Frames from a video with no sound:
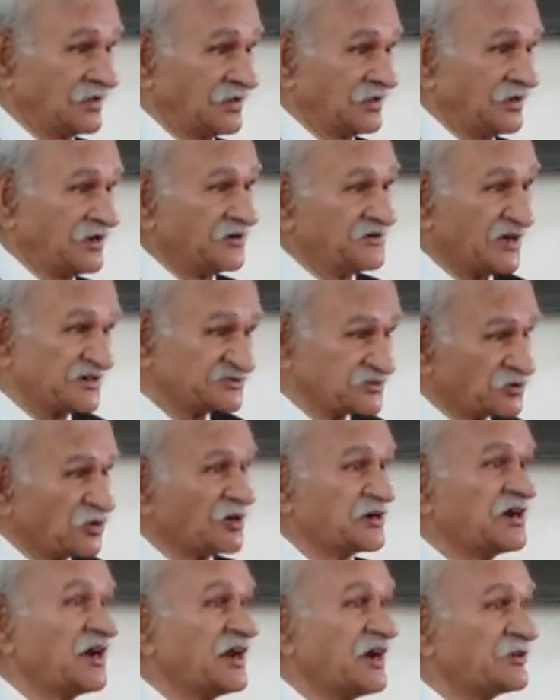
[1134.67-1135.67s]
It does
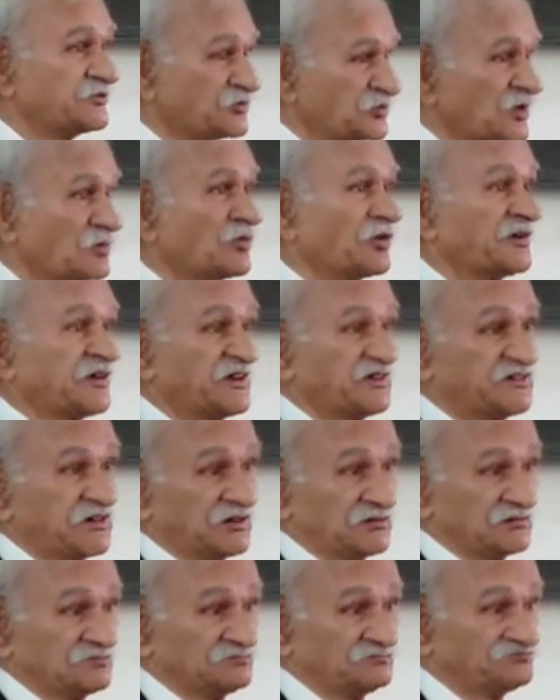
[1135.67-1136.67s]
not relate to the
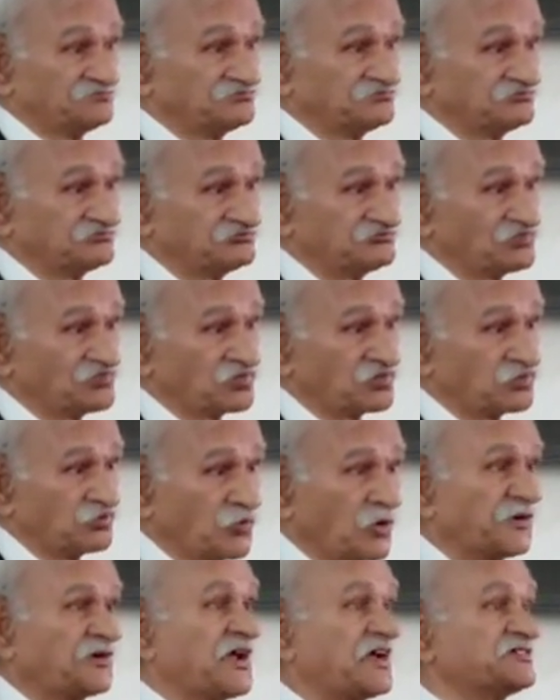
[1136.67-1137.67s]
mutation.
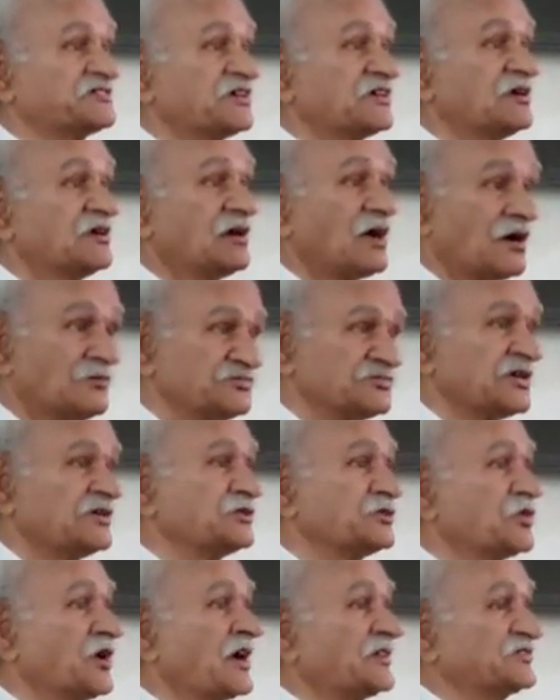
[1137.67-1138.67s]
Mutation comes
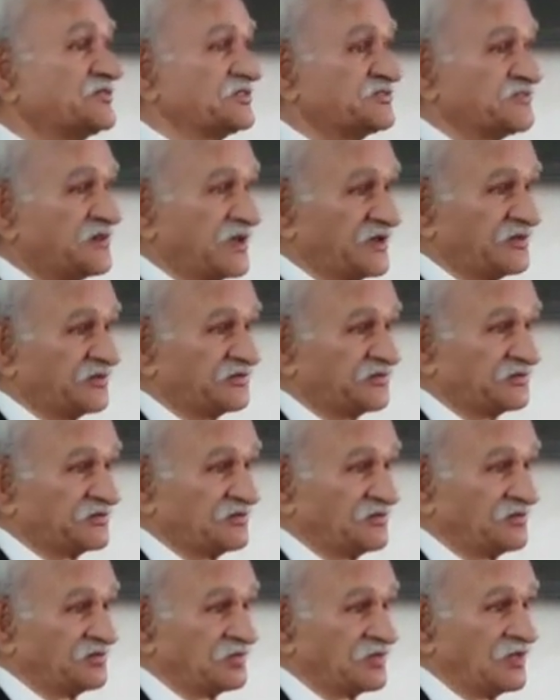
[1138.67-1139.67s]
into existence
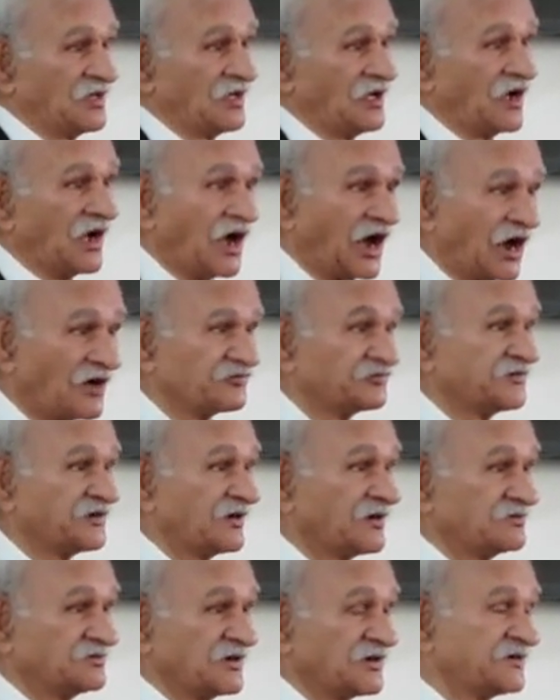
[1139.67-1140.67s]
after the